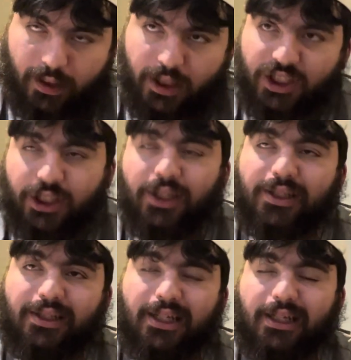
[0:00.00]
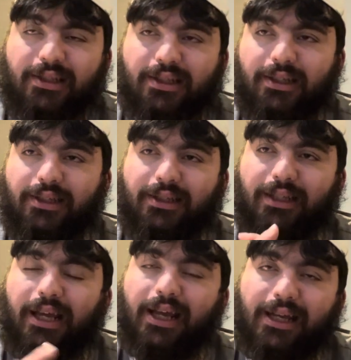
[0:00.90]
Just stick to the
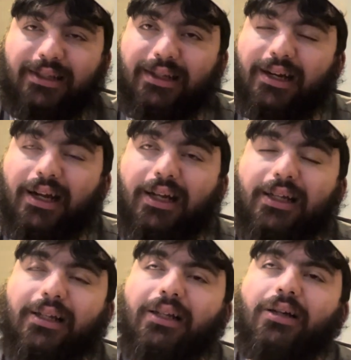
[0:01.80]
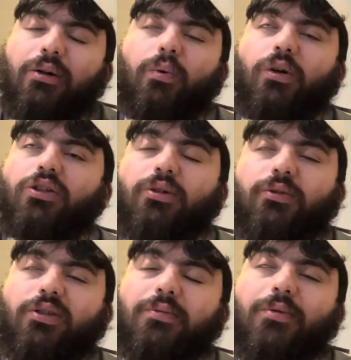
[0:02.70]
gas, all right? Or
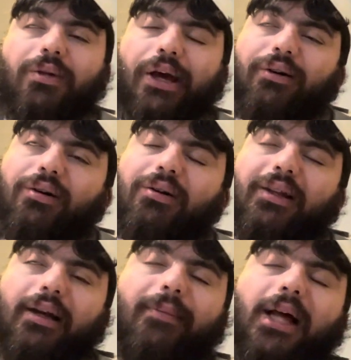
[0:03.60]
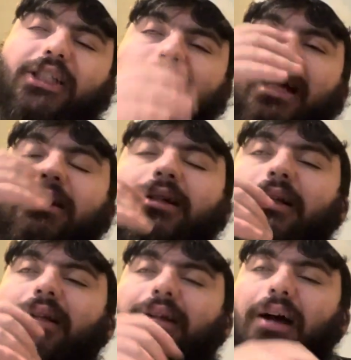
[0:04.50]
don't smoke at all. Like I'm not trying to
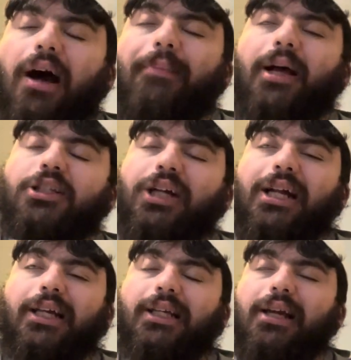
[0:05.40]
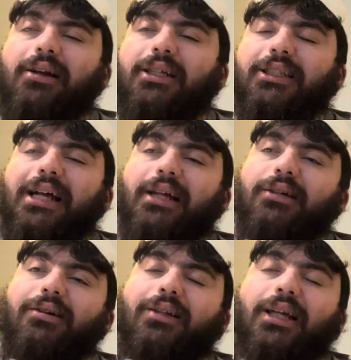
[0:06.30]
I'm not trying to encourage that,
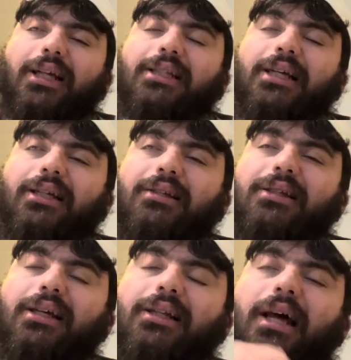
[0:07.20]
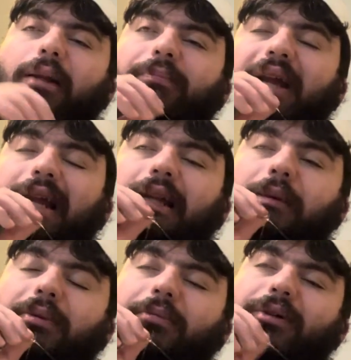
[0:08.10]
y'all. Like it's like it's like a lot of pain
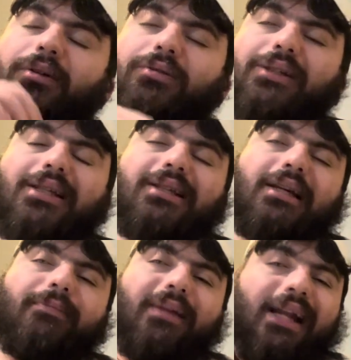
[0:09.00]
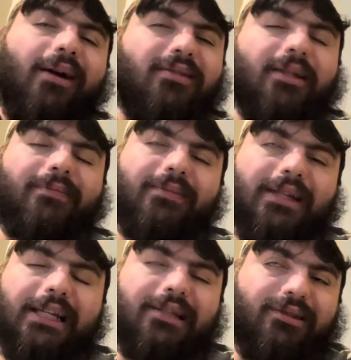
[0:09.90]
that people go through. Unless it's like now it's like
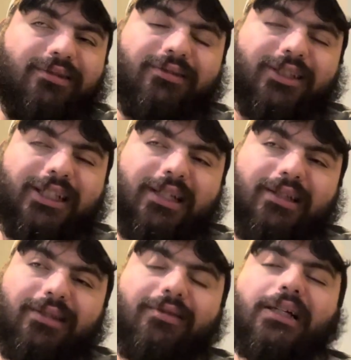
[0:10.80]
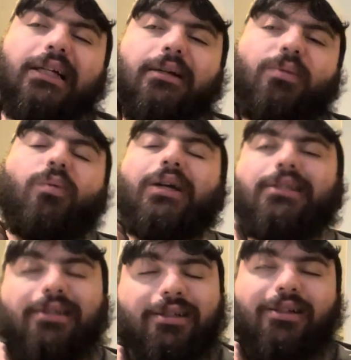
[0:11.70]
medicinal and shit too. But wait
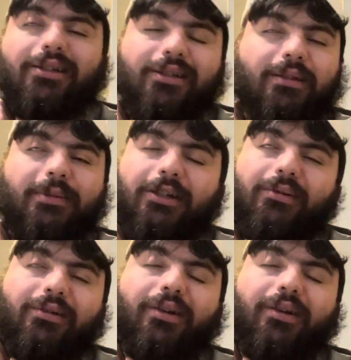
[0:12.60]
till y'all a little bit older.